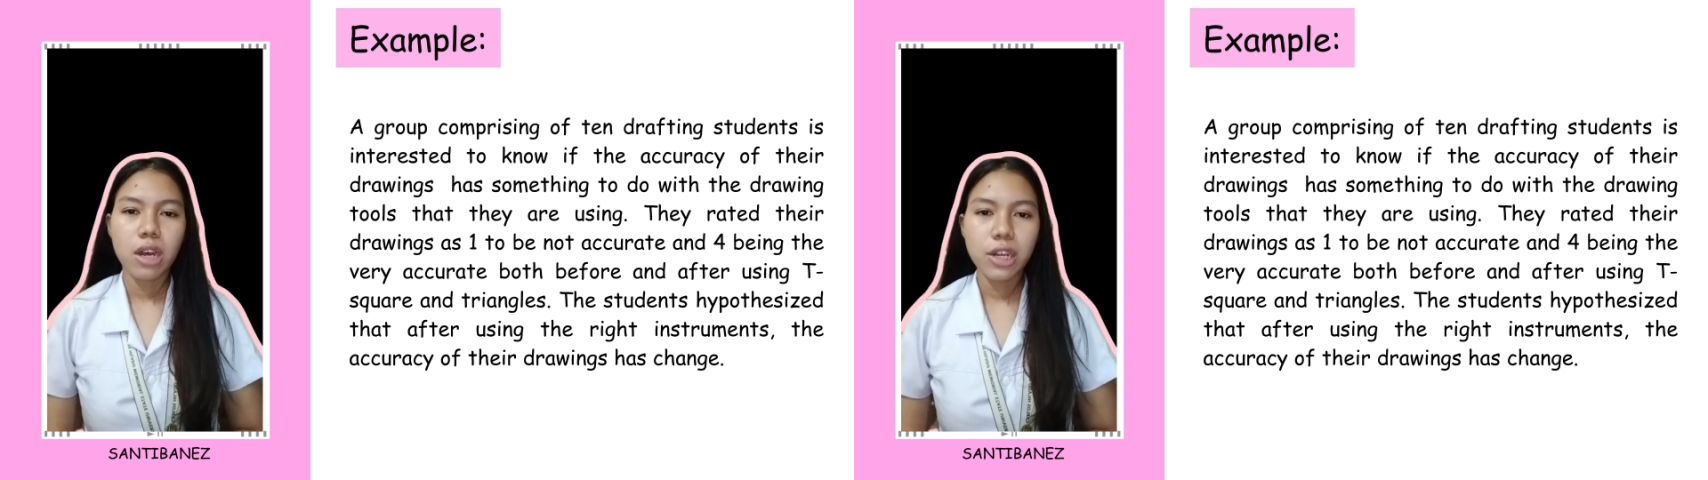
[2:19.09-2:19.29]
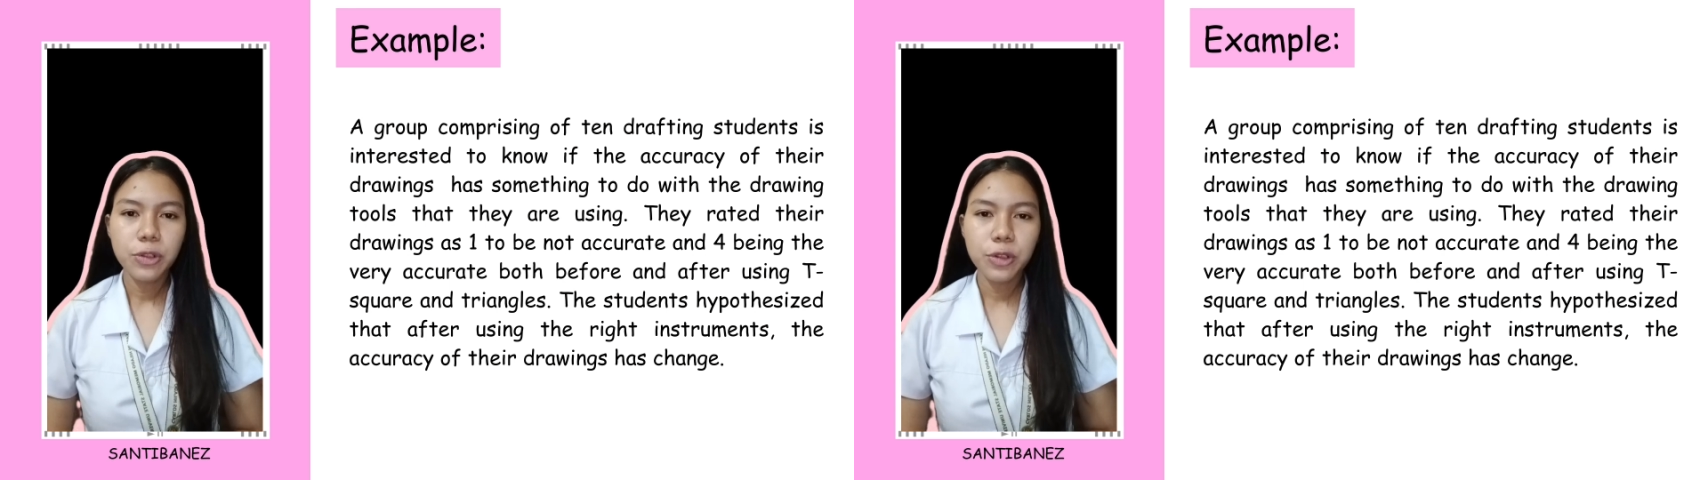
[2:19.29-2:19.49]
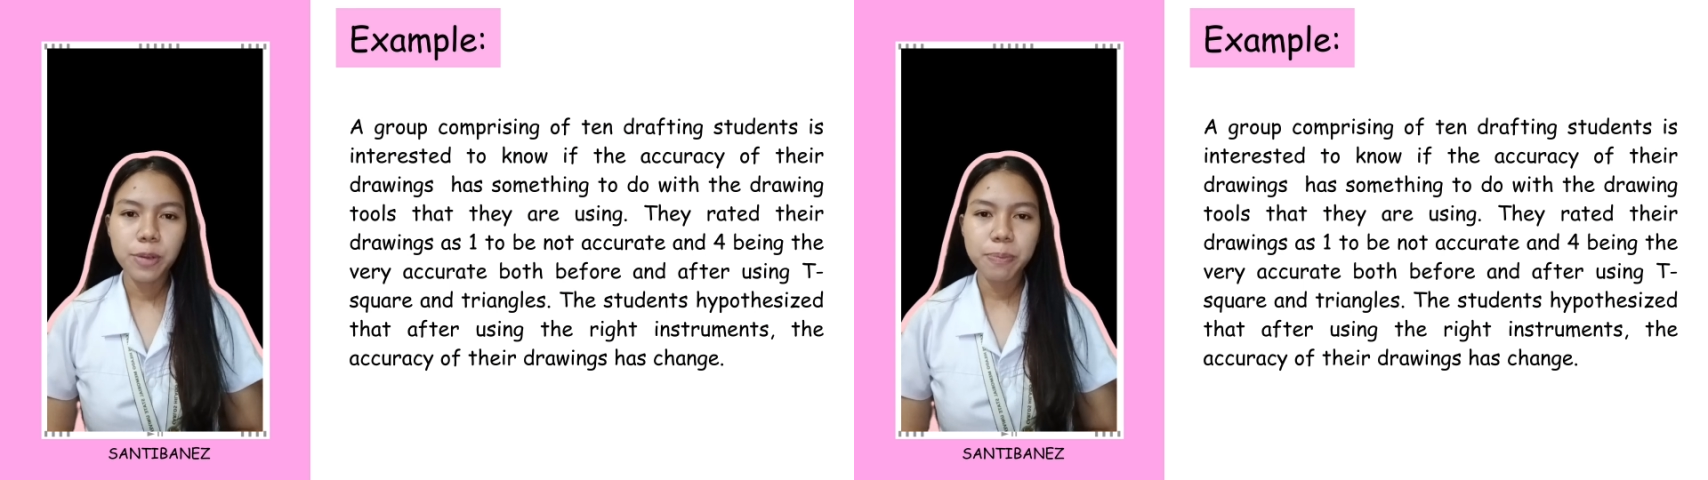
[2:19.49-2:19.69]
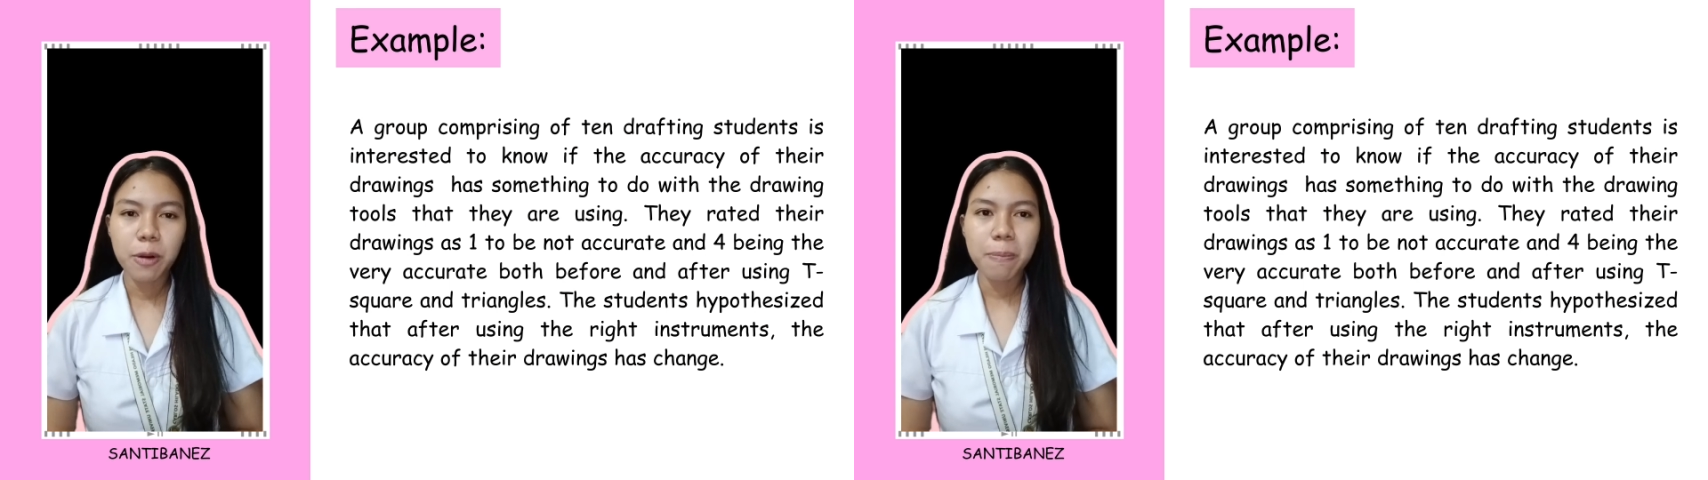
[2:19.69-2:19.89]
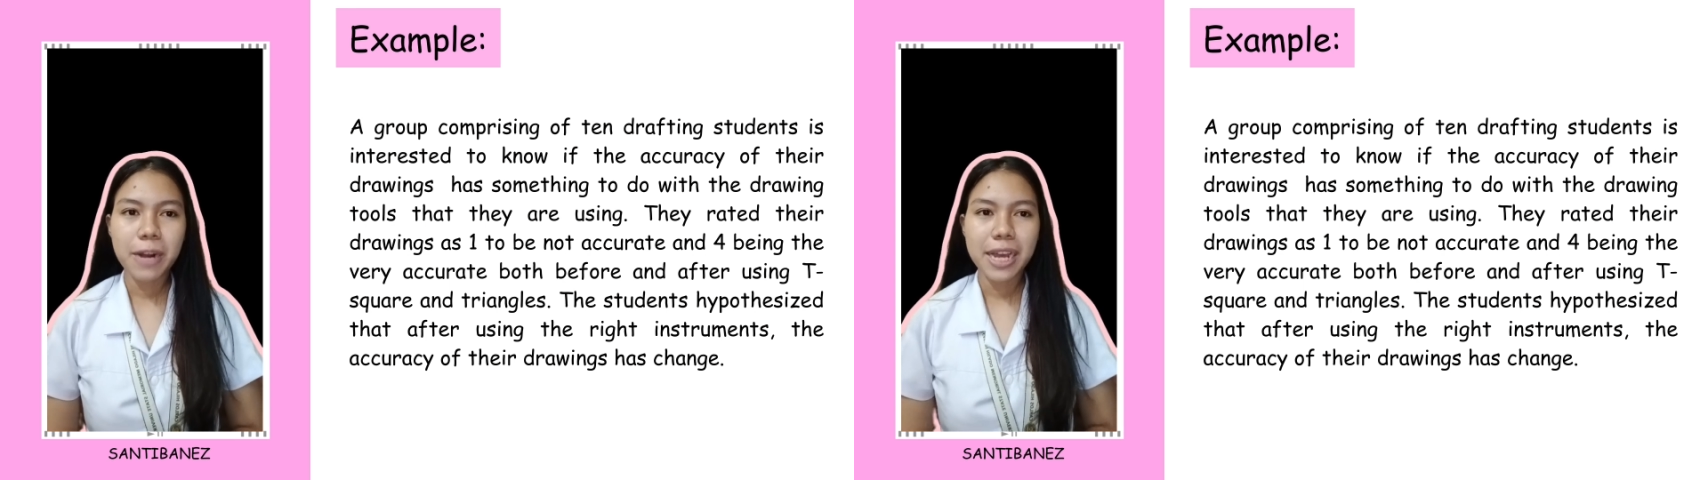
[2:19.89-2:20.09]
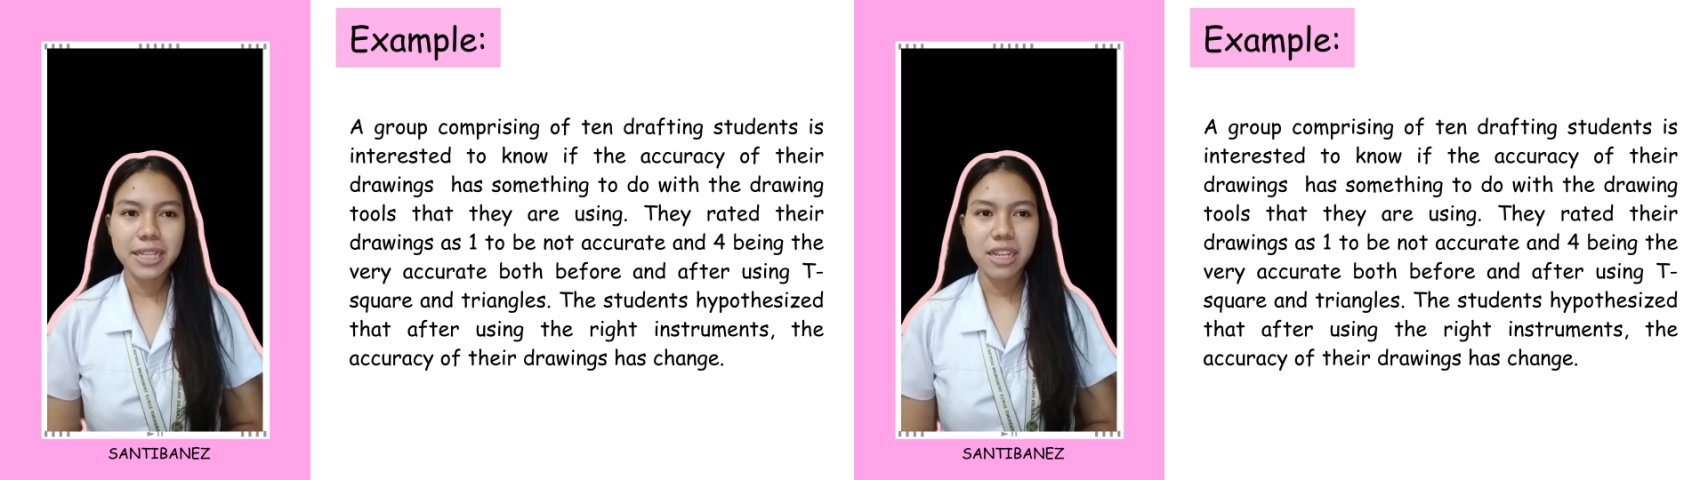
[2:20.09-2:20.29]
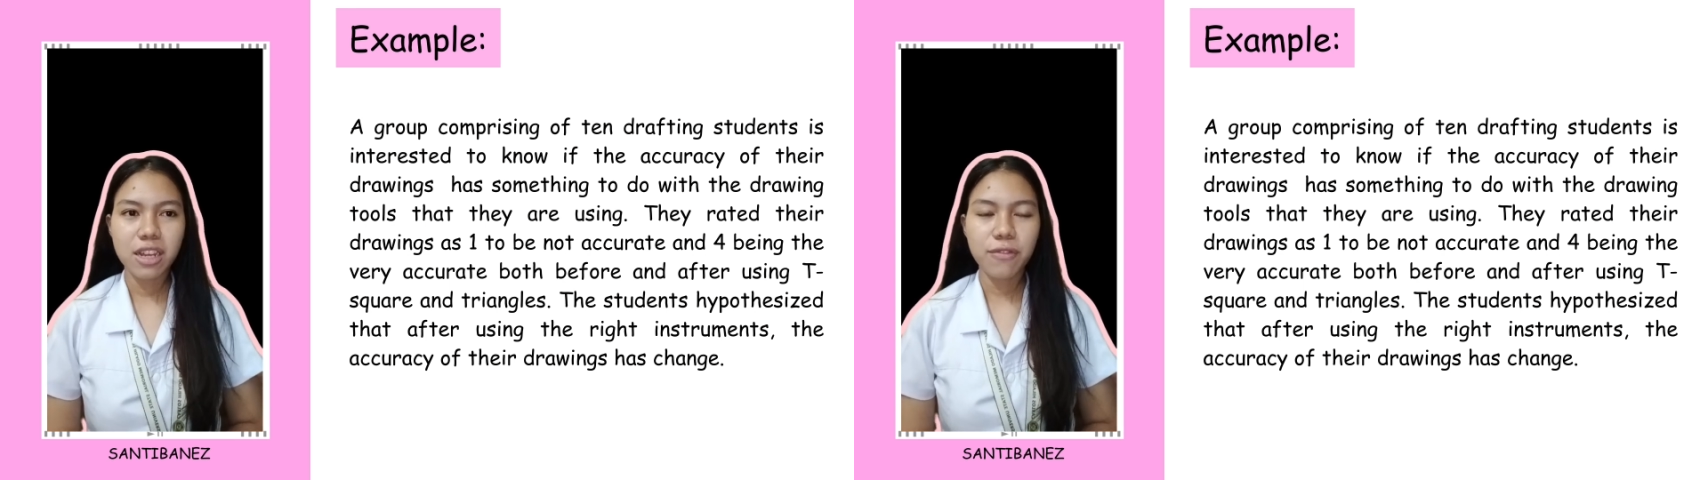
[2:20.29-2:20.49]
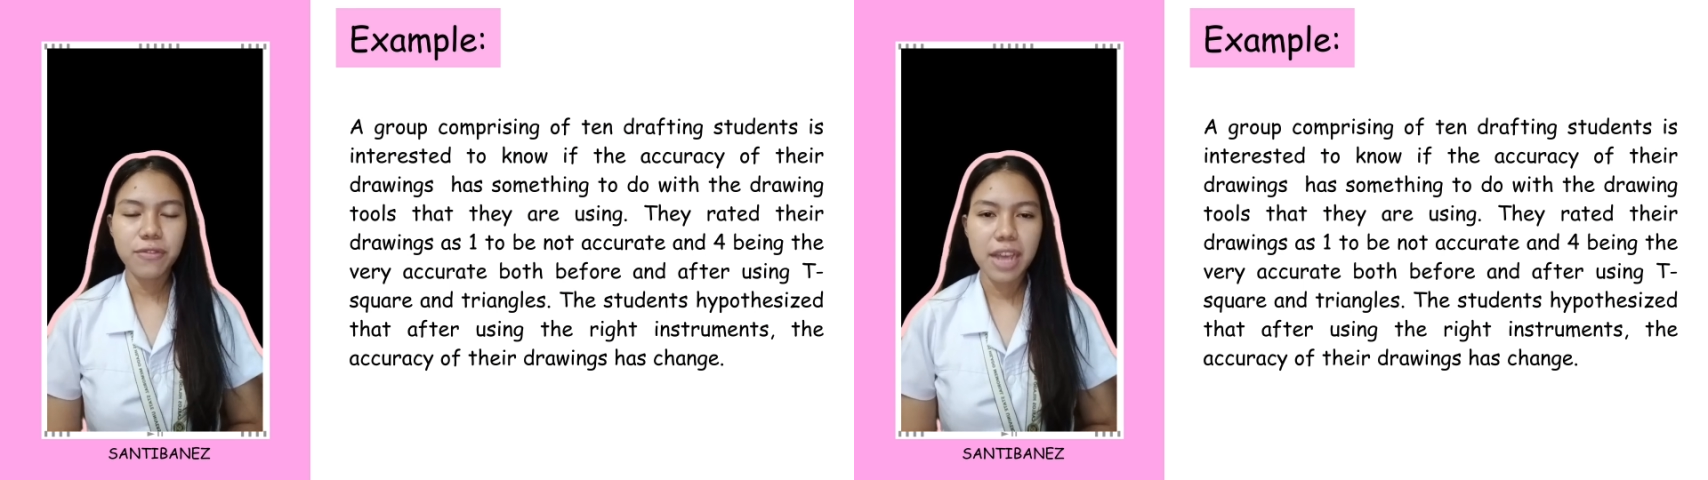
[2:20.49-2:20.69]
A group
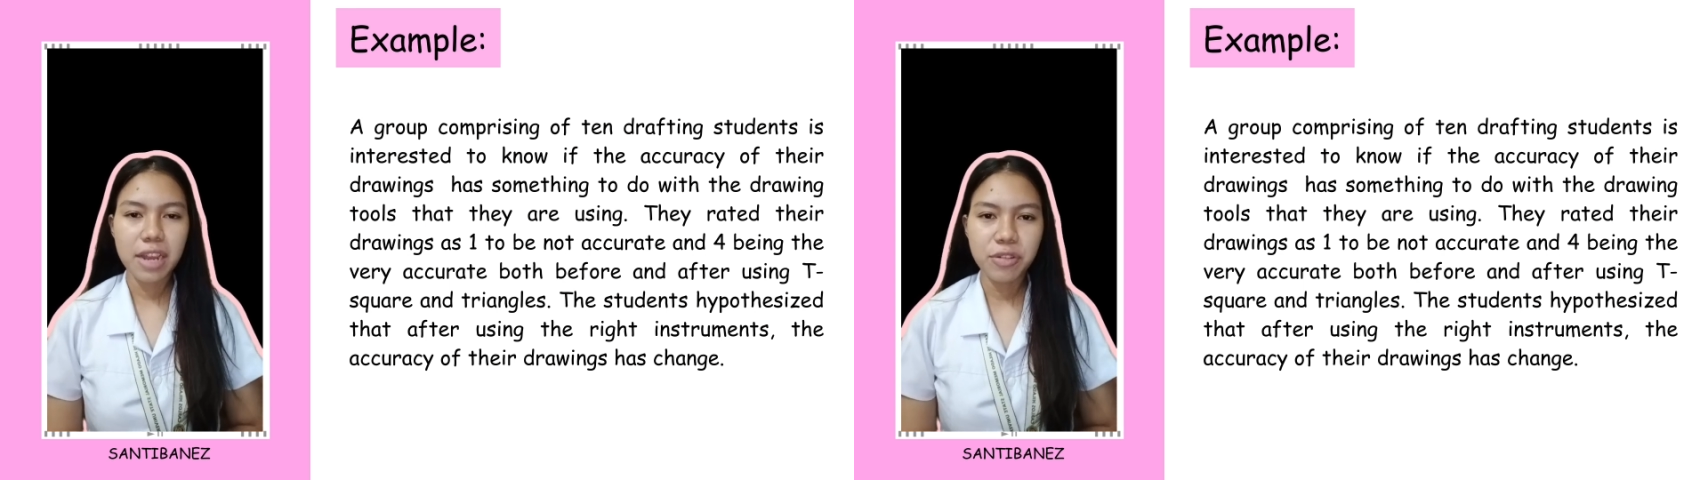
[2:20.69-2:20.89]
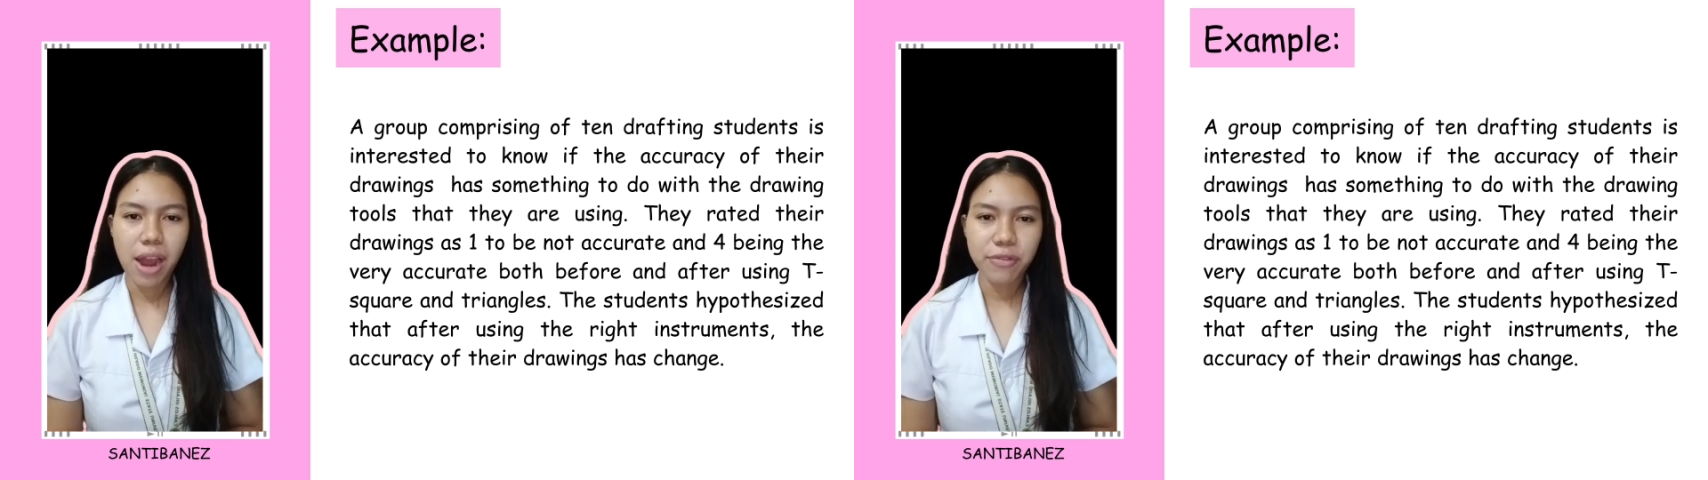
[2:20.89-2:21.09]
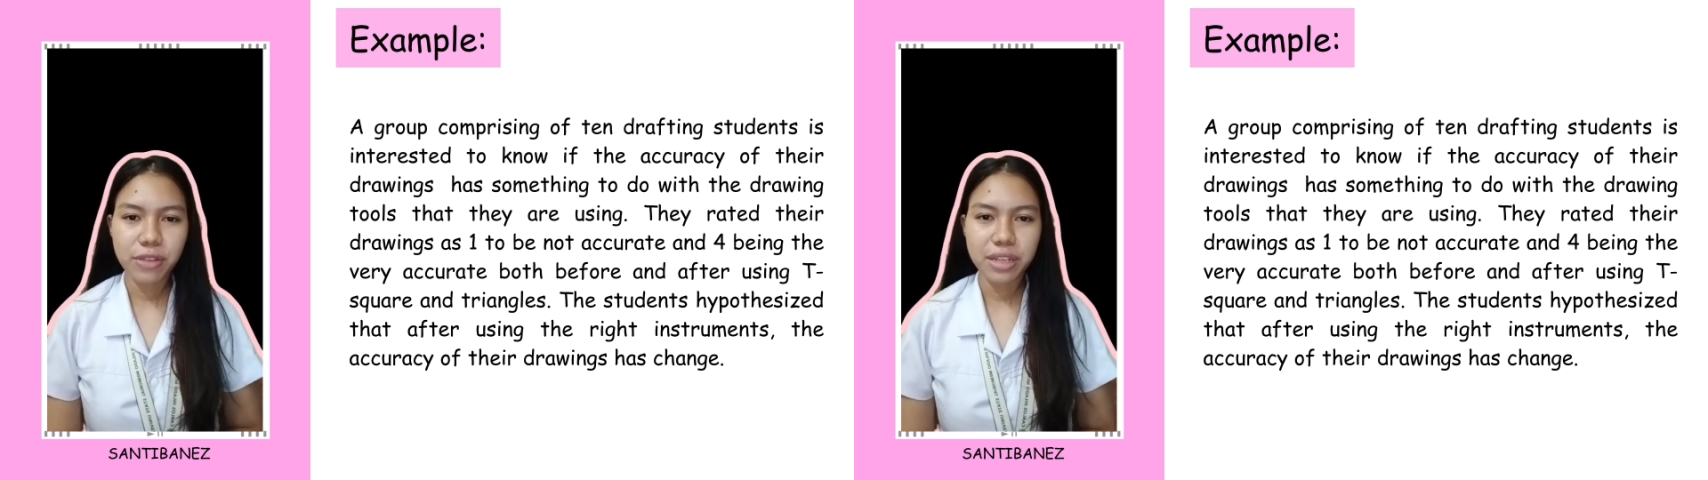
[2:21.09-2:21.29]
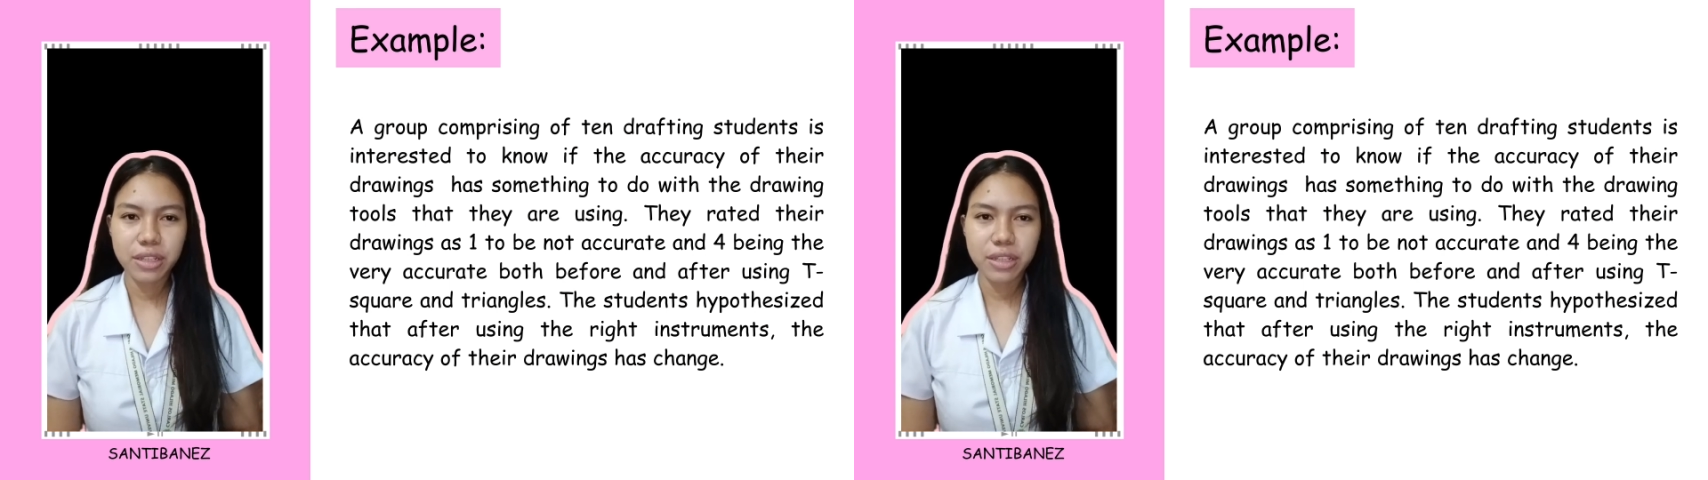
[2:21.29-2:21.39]
comprising of 10 drafting